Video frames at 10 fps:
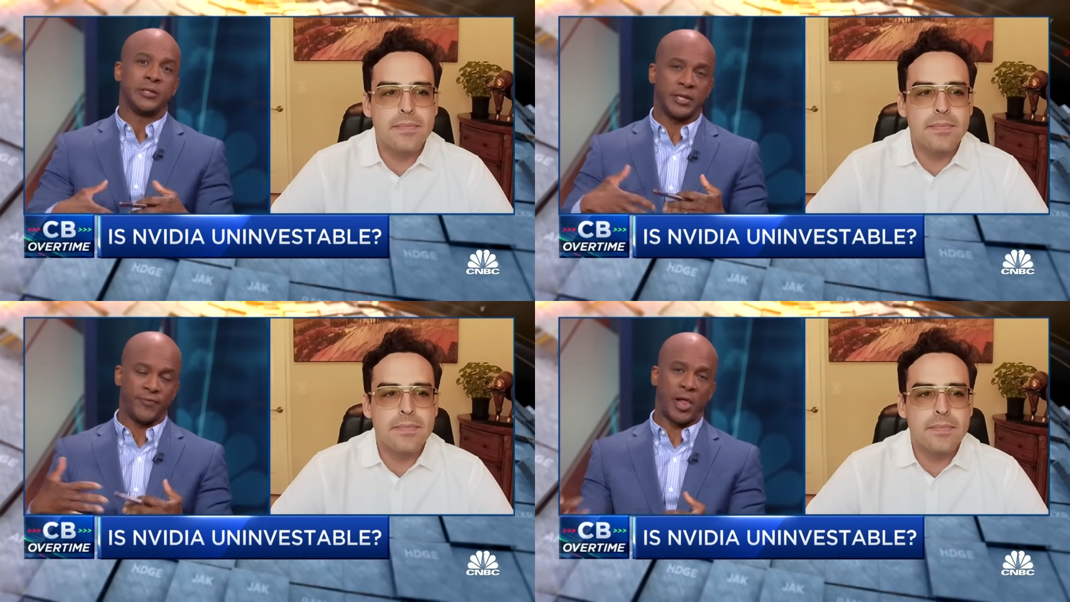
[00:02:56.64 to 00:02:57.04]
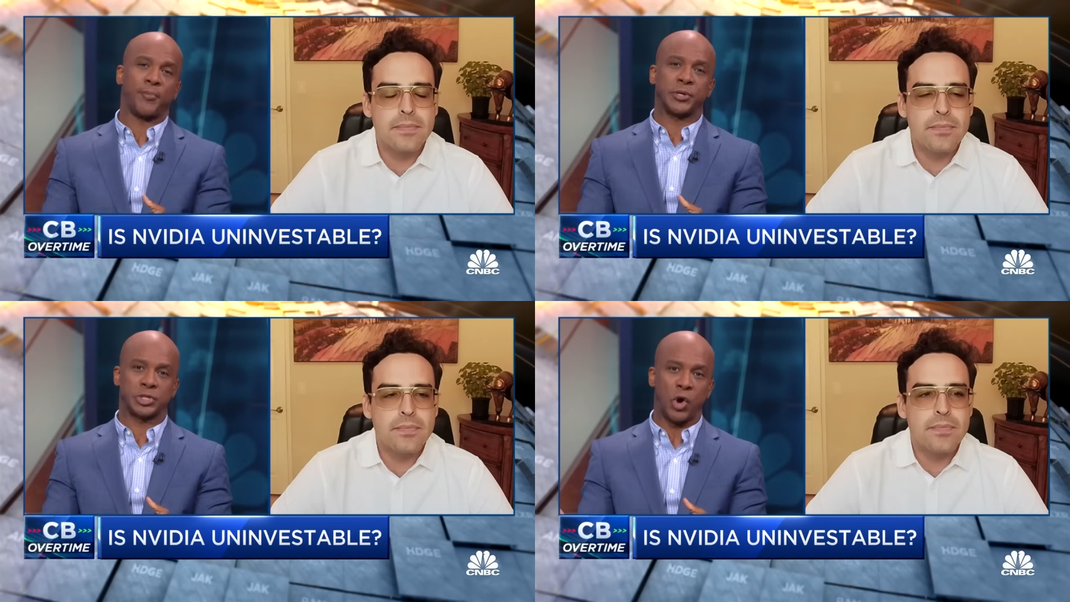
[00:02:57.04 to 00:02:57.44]
Speaker 1: to
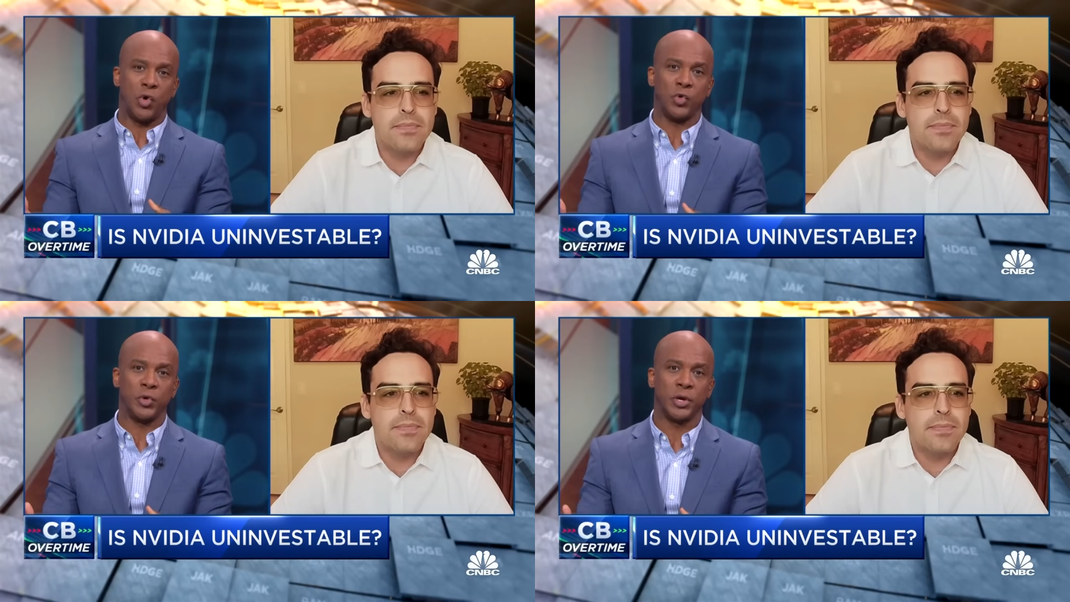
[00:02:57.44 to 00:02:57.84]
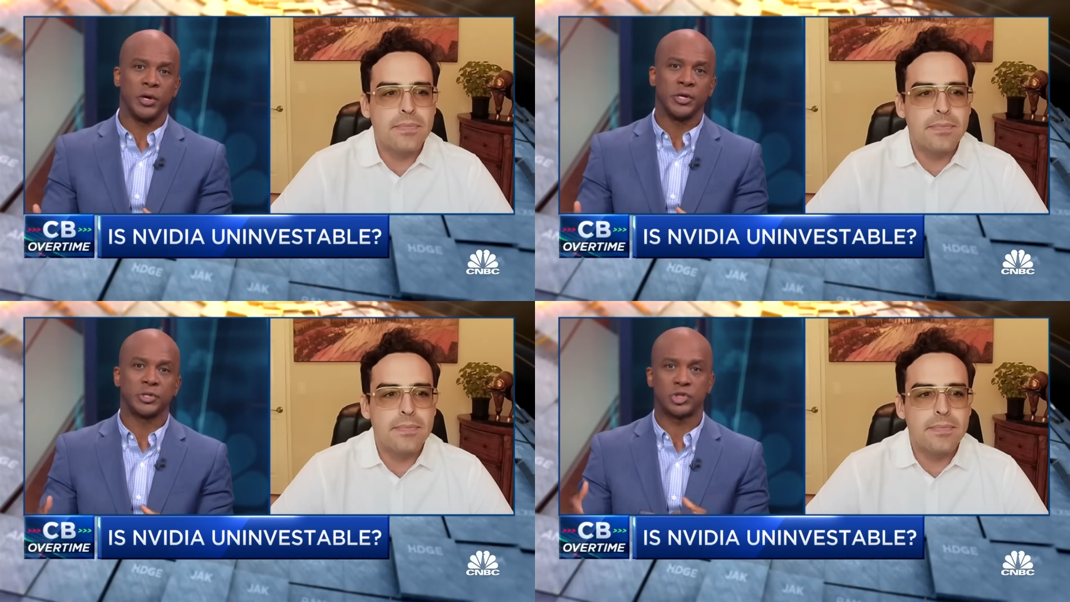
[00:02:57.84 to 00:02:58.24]
develop its own
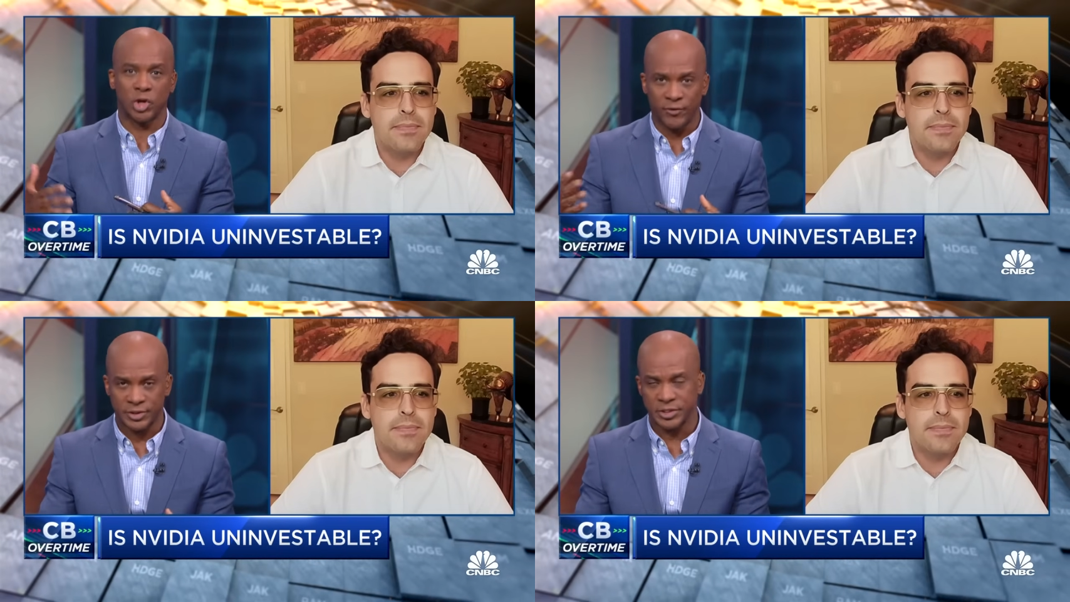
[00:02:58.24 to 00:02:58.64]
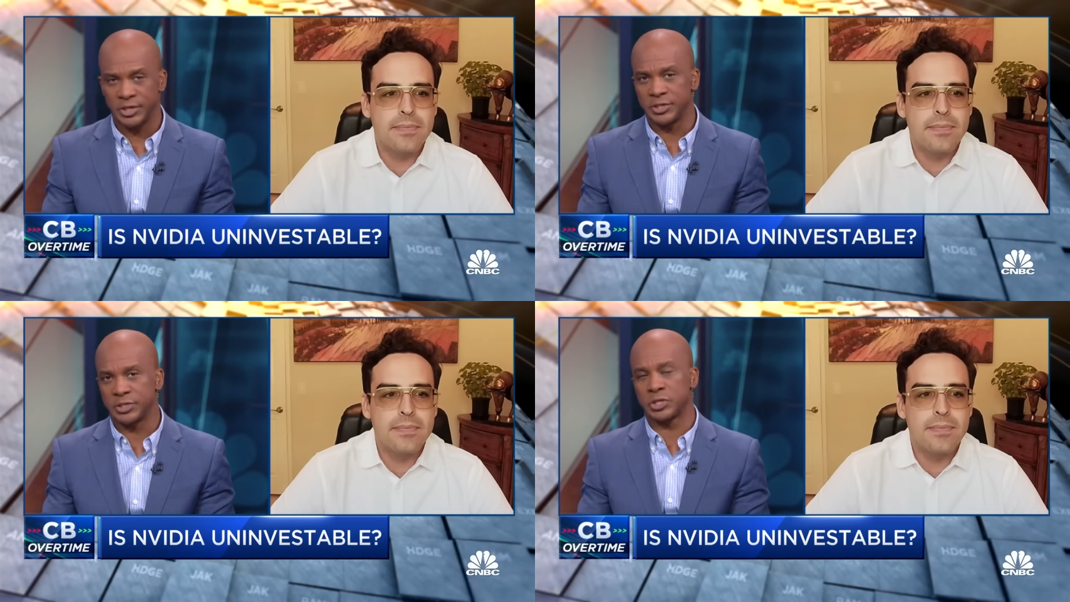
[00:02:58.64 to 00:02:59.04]

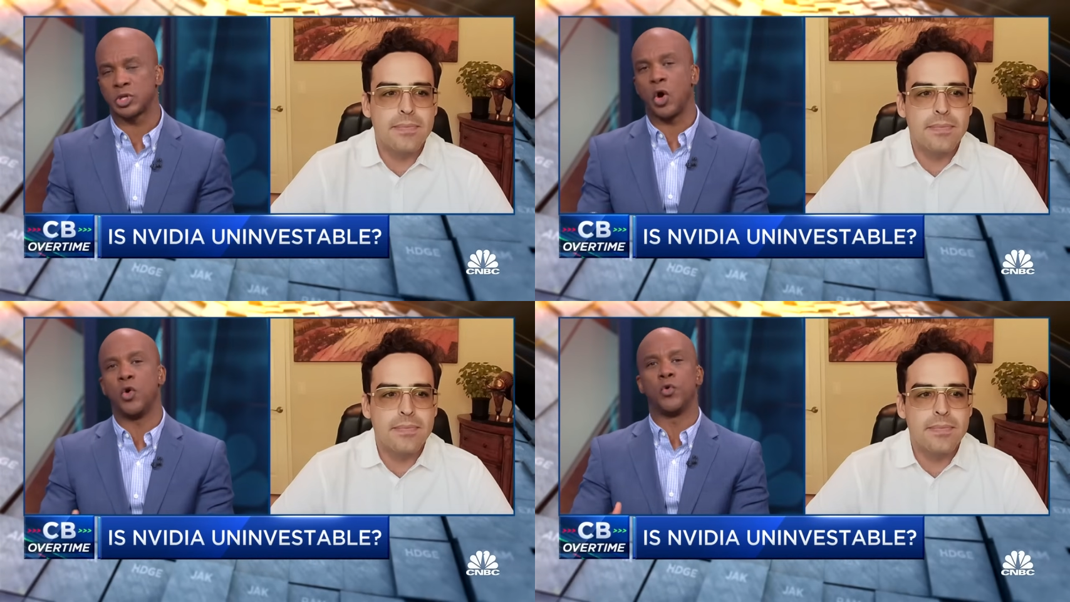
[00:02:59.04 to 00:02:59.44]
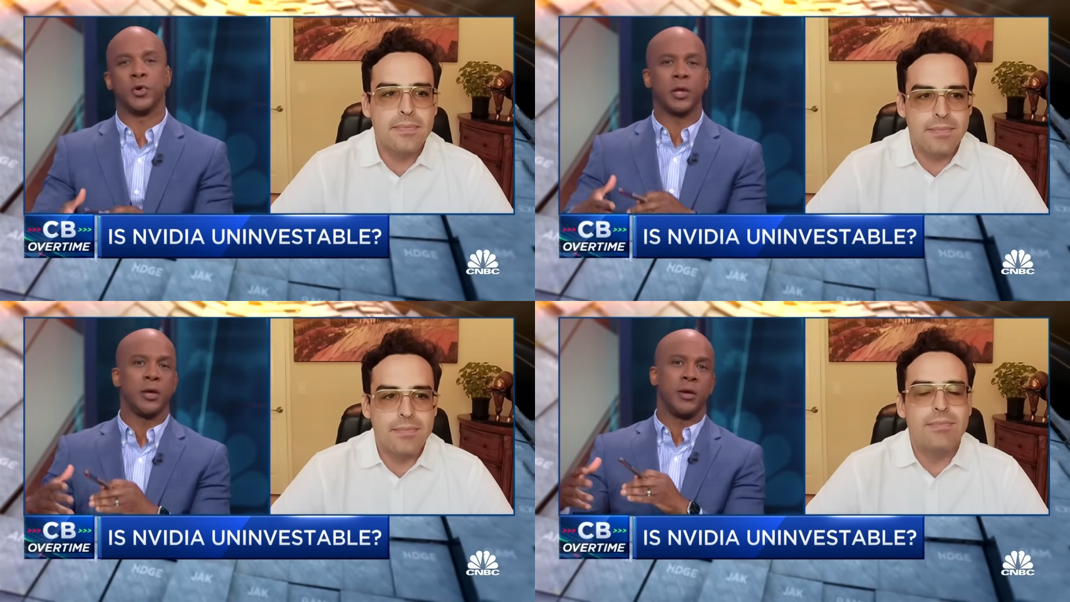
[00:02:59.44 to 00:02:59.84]
services, its
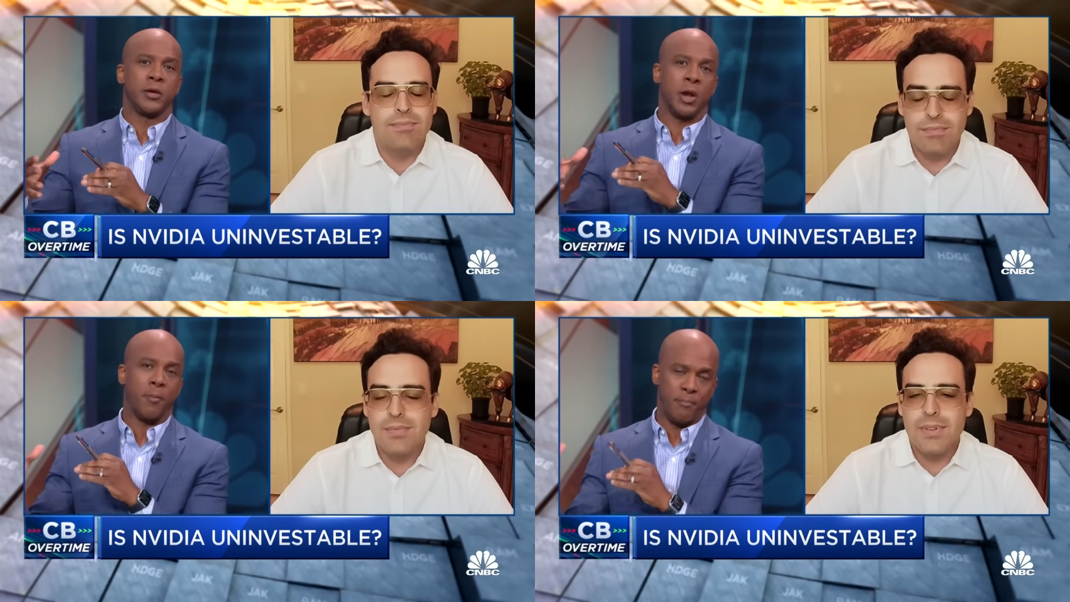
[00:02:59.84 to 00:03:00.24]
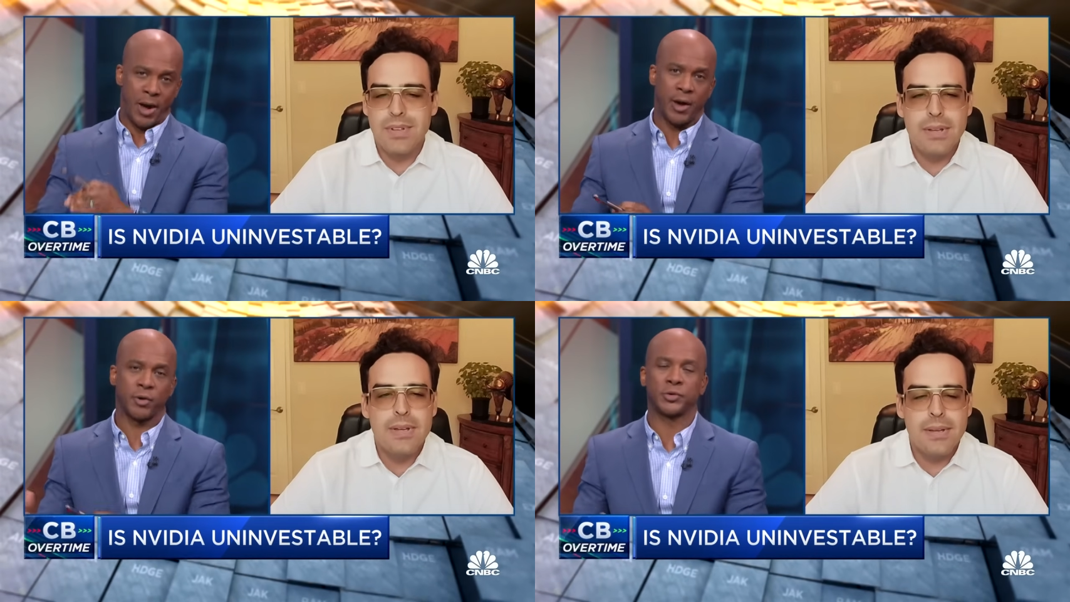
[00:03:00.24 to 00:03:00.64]
own, you know,
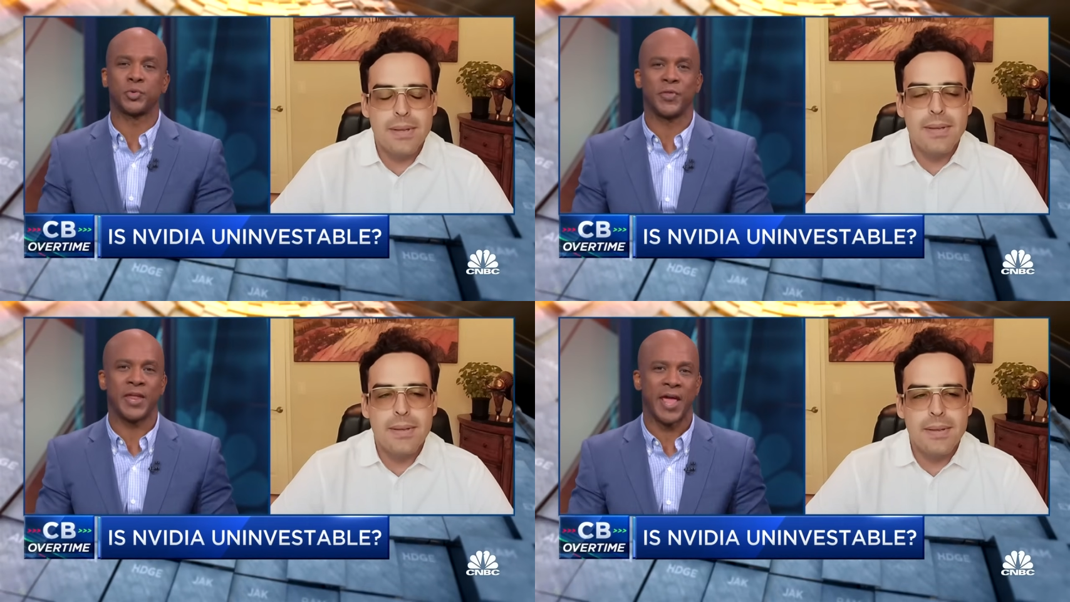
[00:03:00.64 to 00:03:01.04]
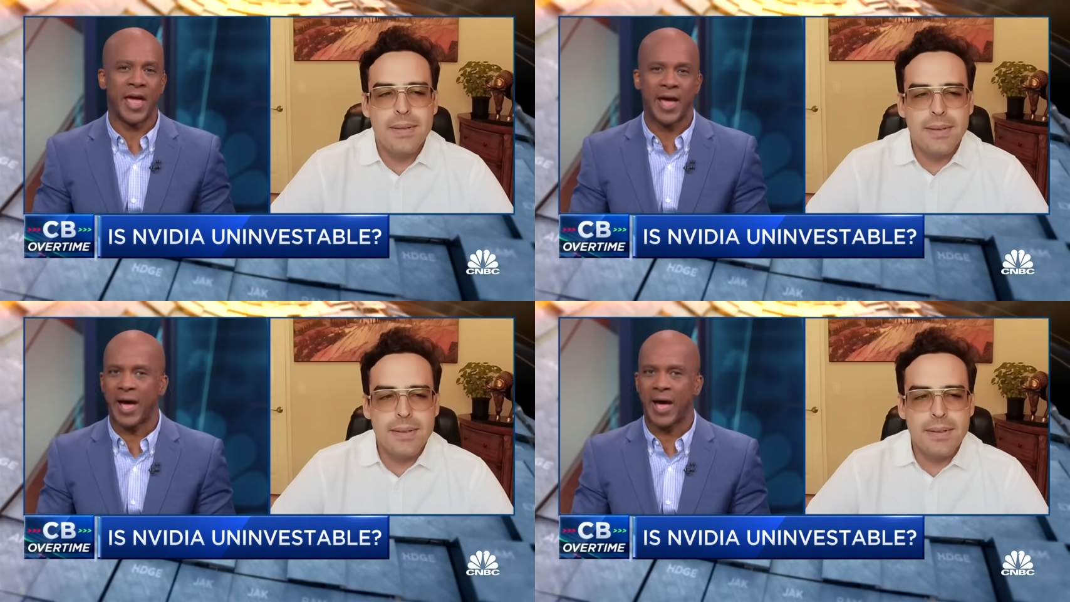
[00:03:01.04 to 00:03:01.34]
models within A